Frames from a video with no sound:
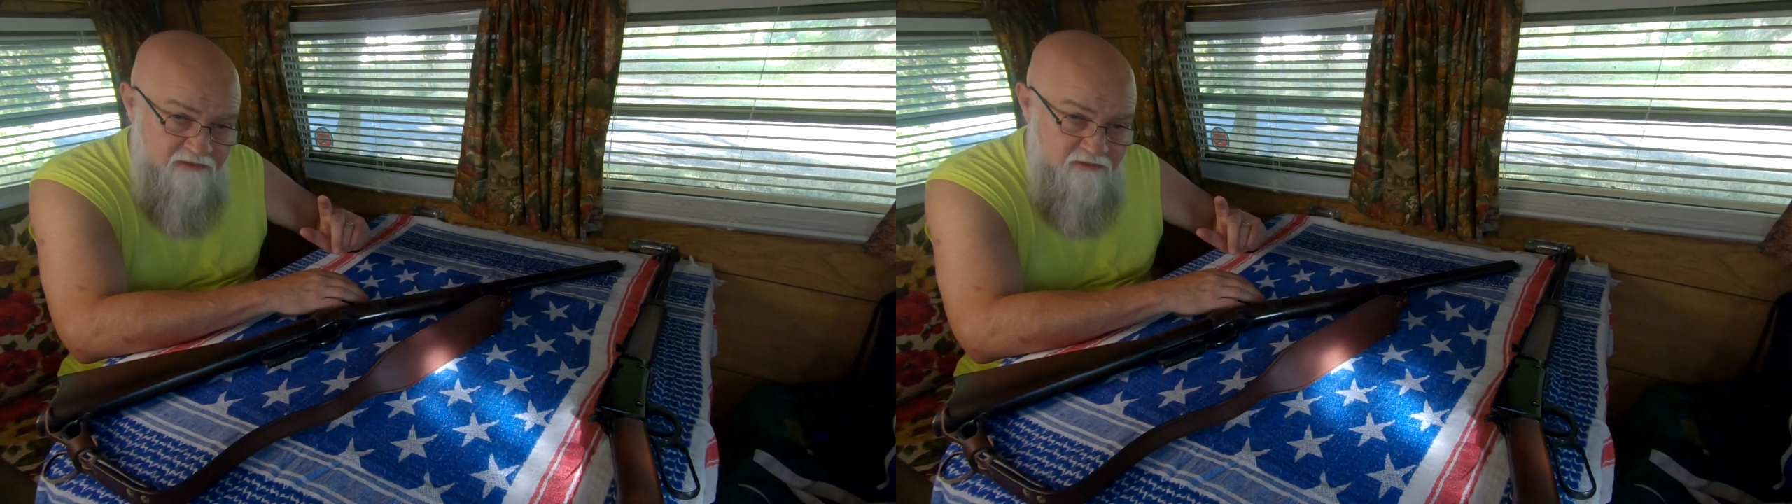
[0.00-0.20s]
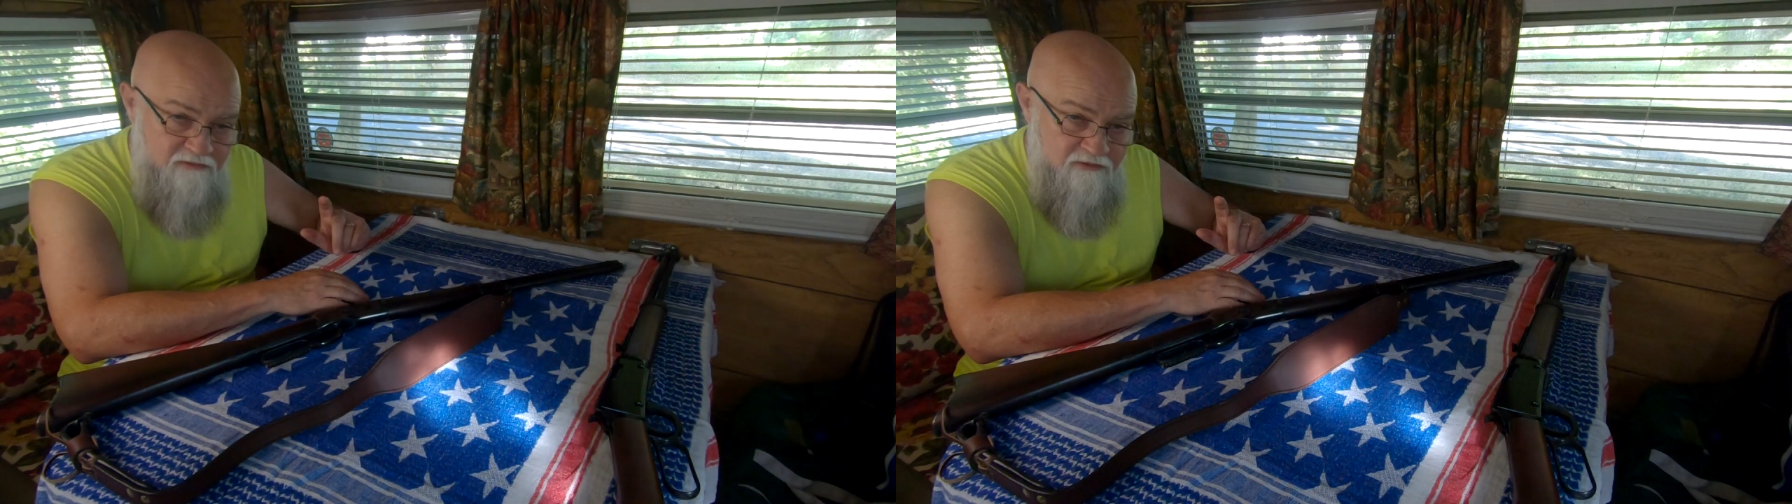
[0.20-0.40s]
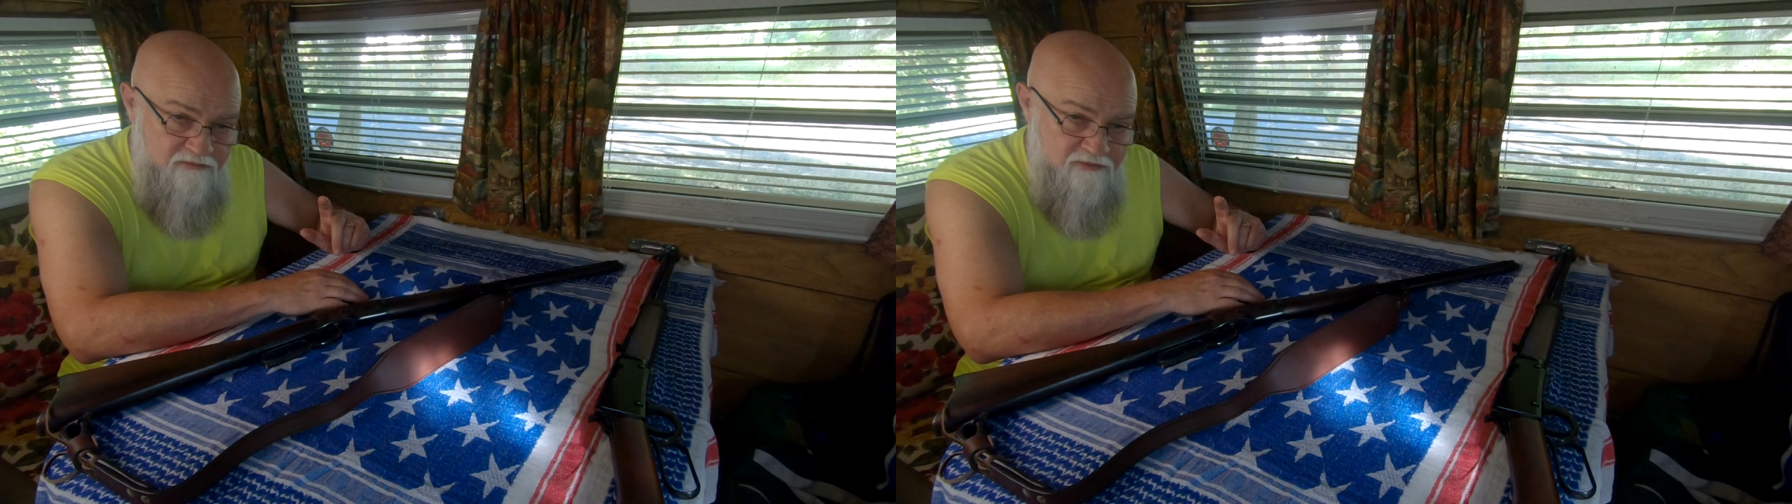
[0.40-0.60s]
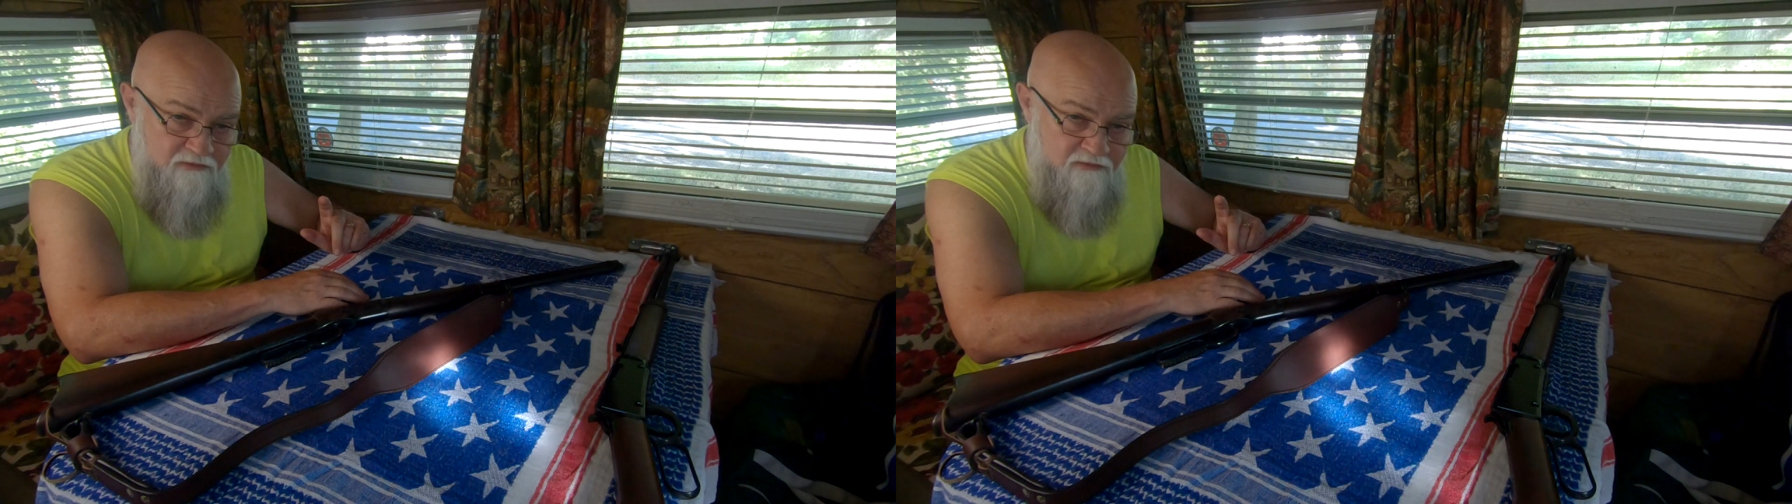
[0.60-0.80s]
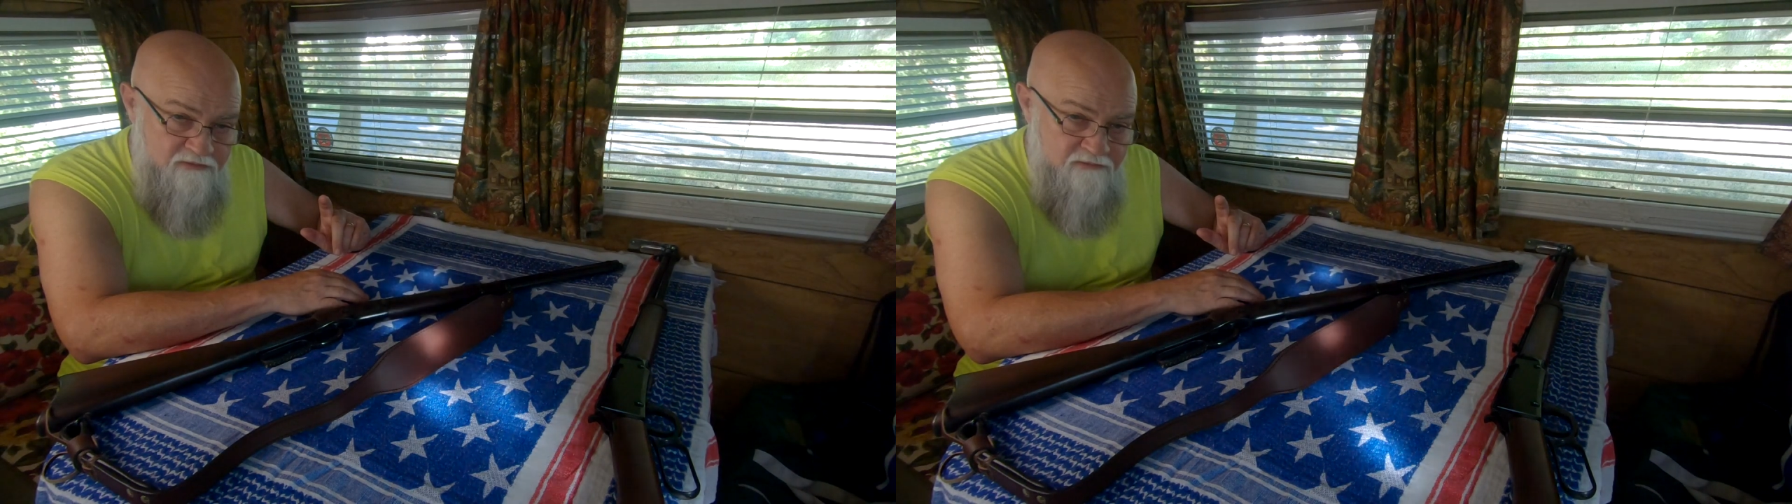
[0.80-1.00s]
the YouTube
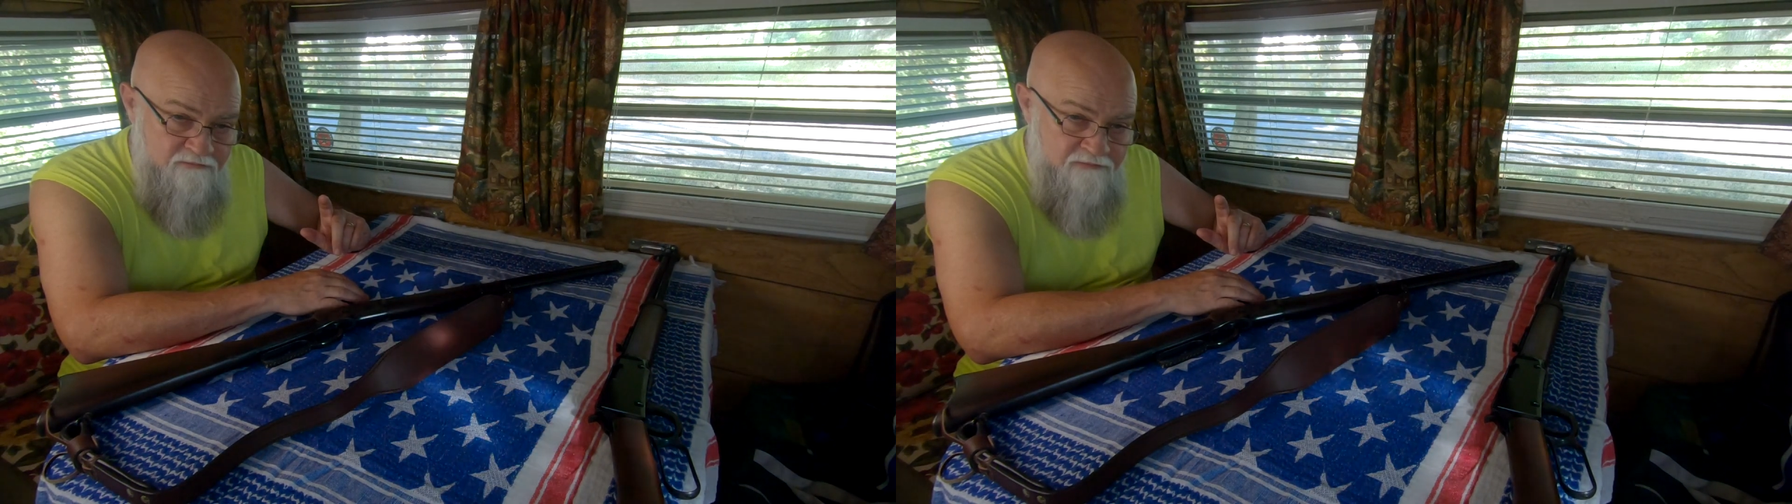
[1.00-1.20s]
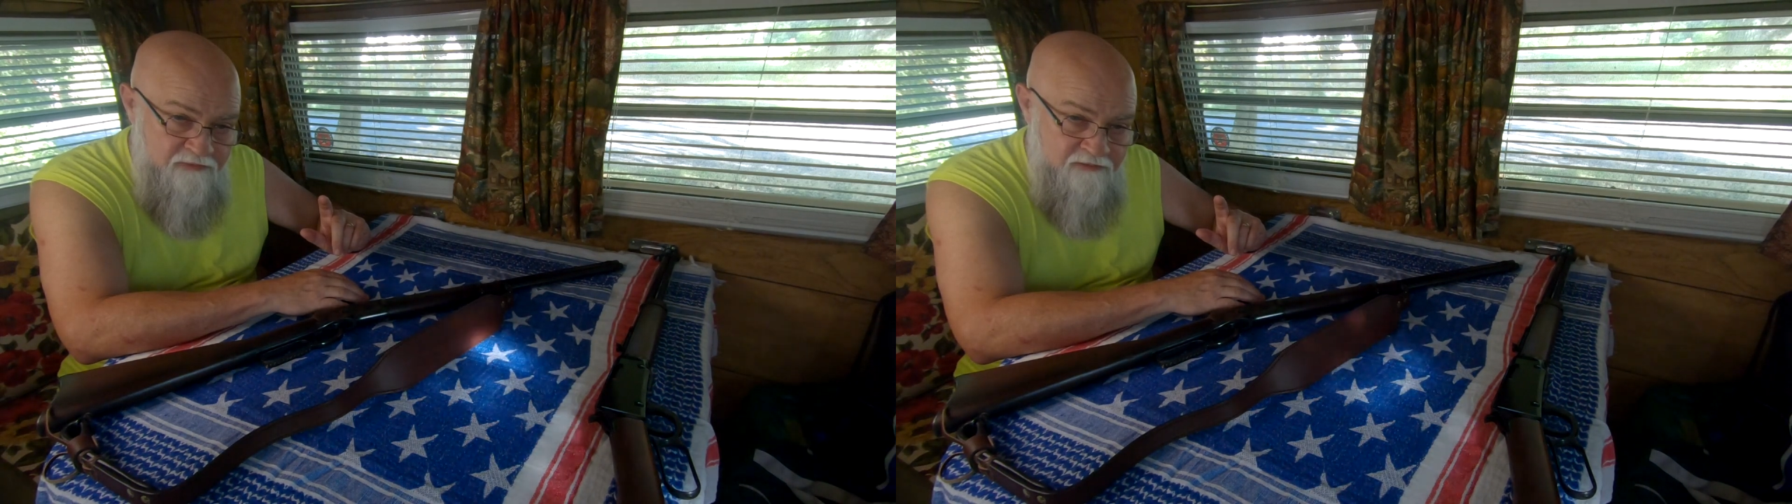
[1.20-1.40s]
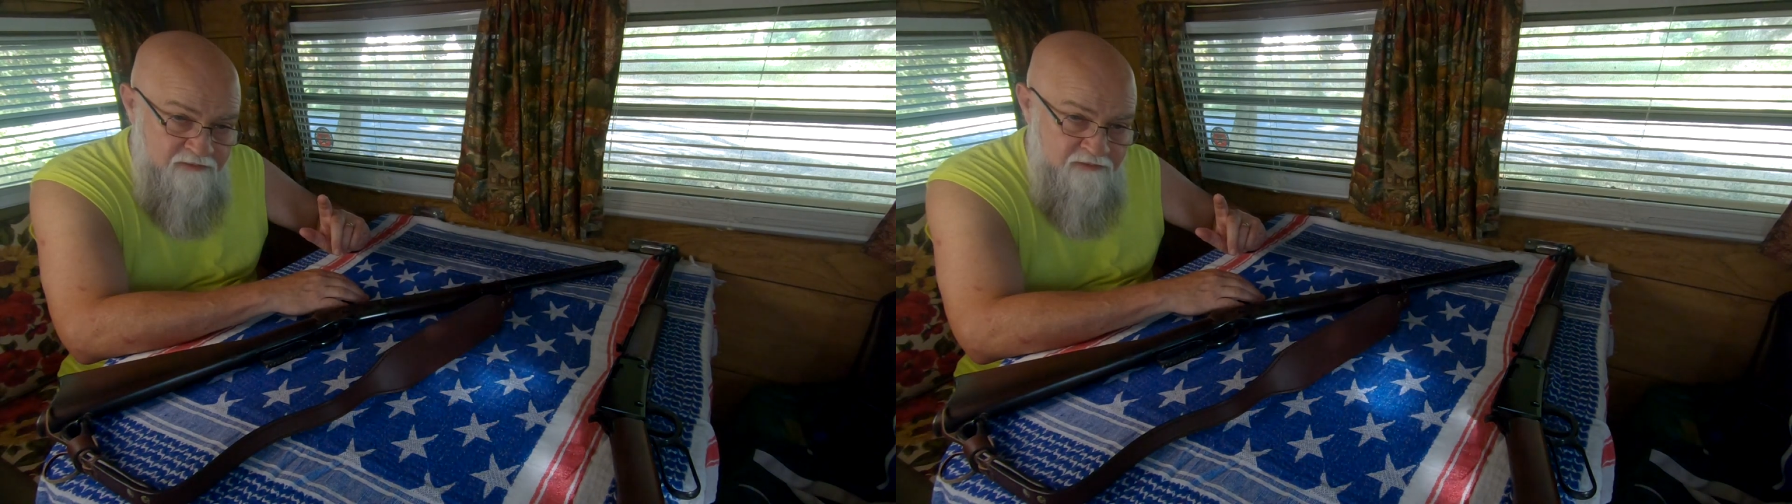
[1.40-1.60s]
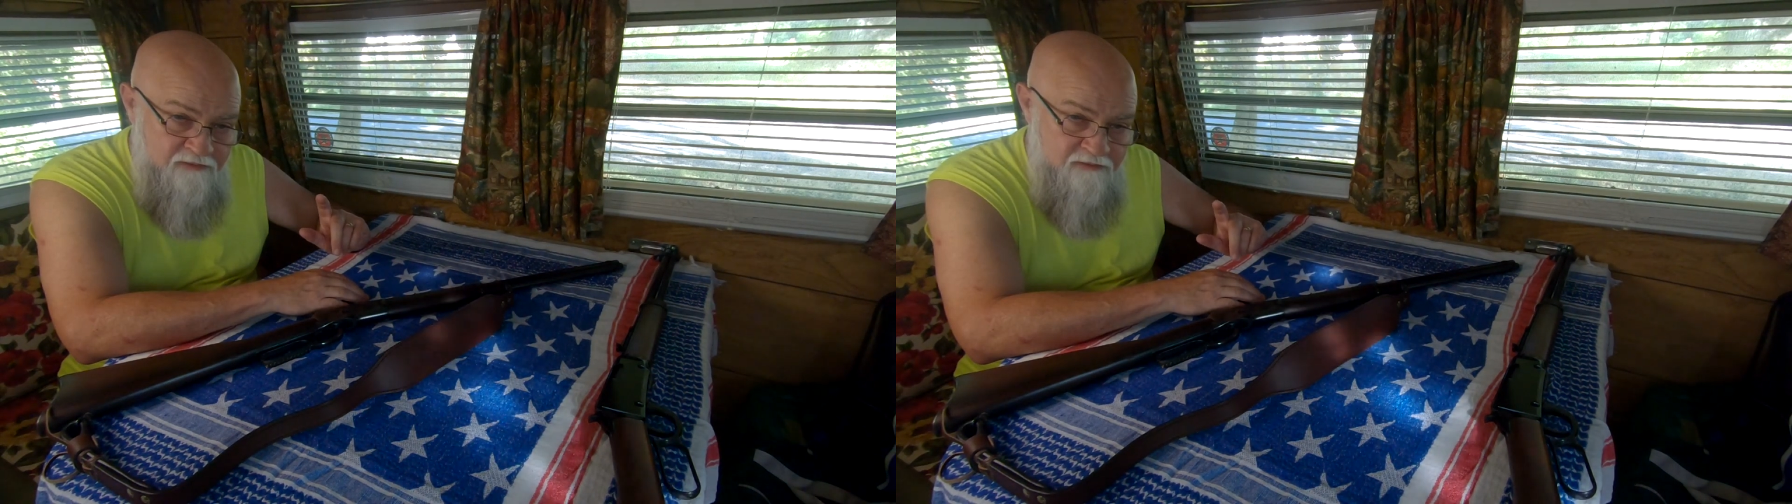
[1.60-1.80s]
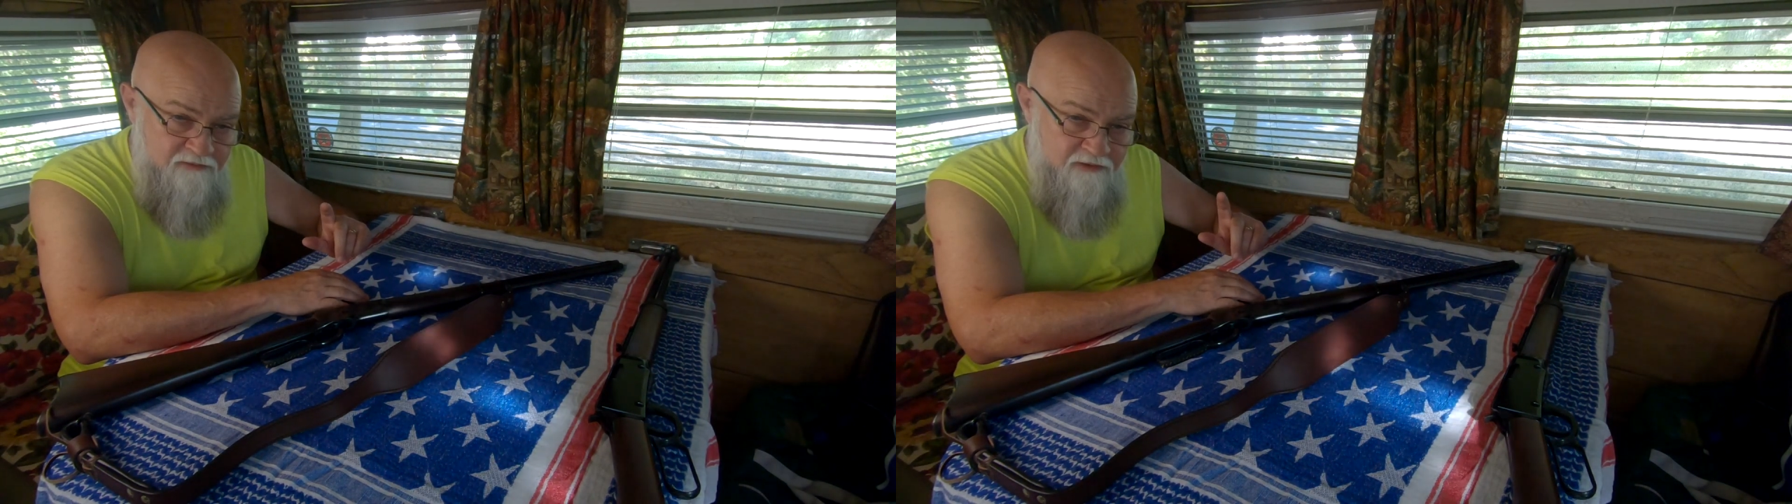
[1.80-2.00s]
shorts.
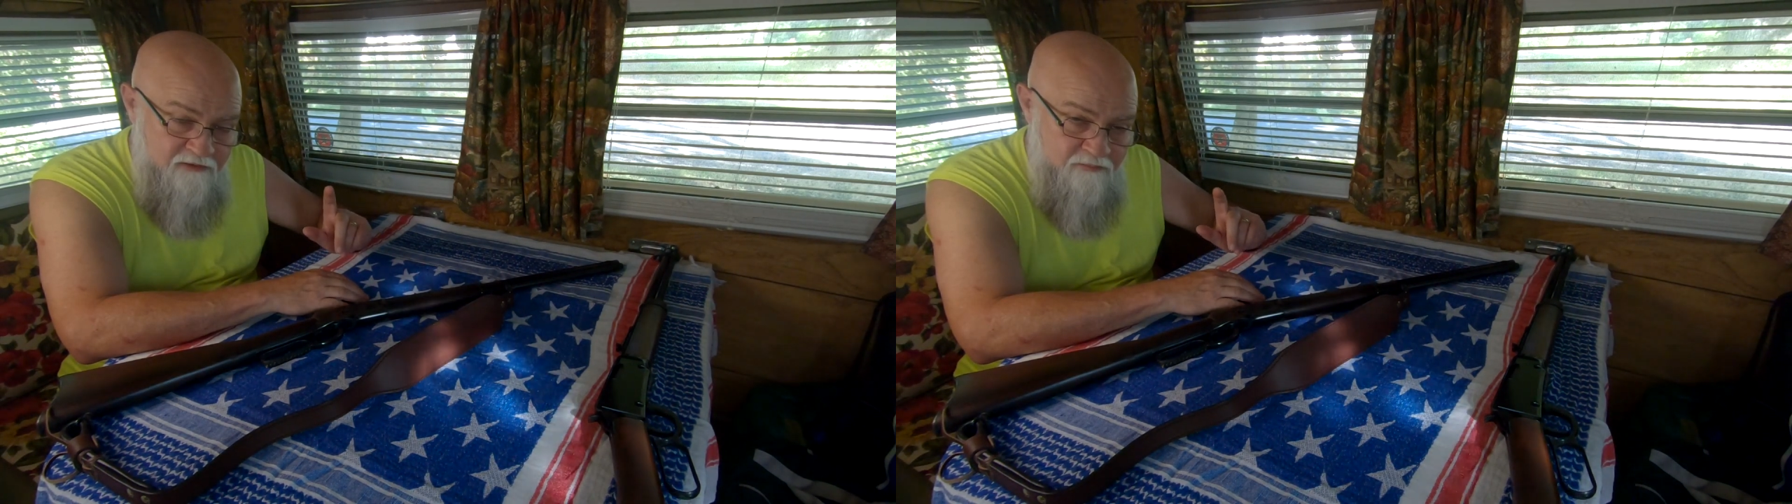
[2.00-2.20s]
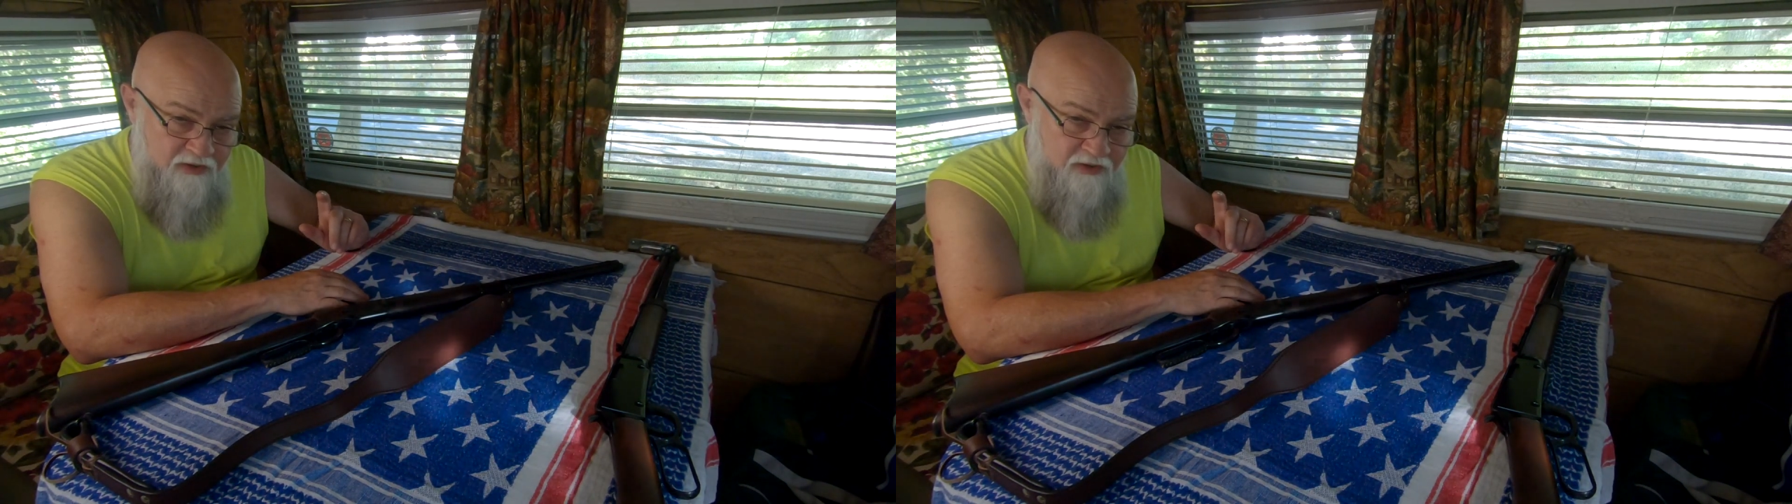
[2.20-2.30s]
Jared